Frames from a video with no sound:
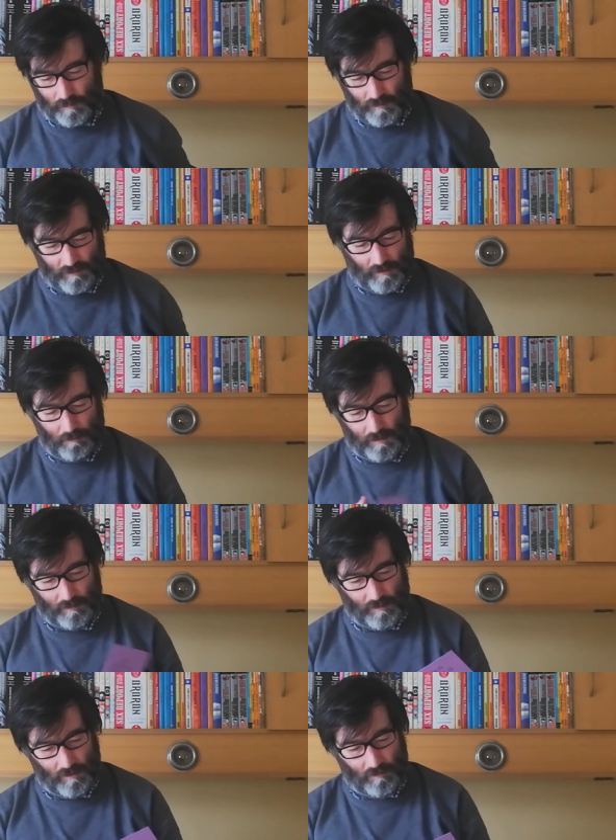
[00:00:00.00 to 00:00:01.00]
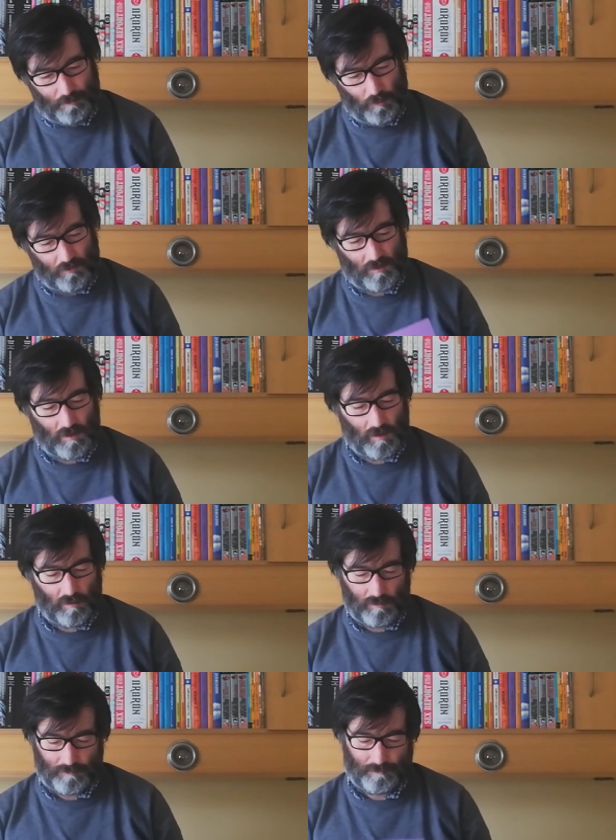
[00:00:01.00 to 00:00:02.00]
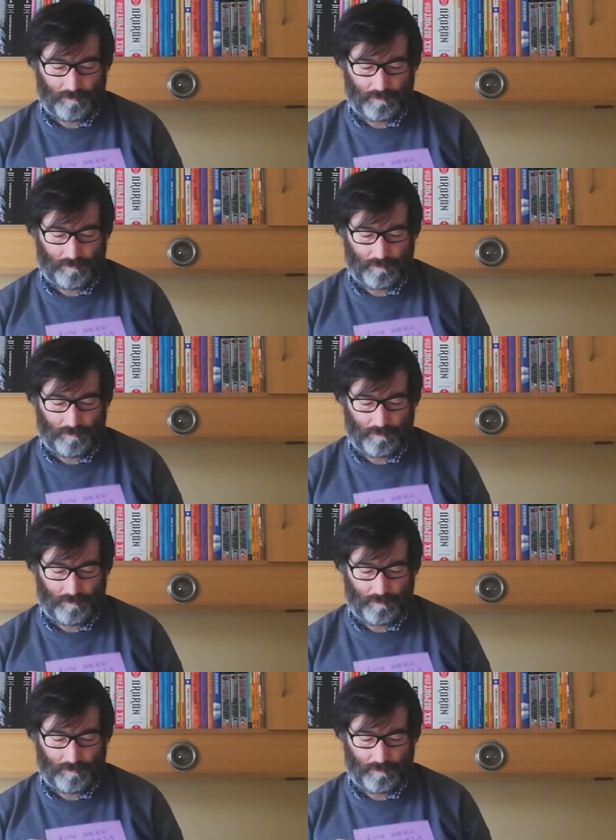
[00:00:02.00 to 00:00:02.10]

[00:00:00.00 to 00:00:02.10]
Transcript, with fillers: she sent me this postcard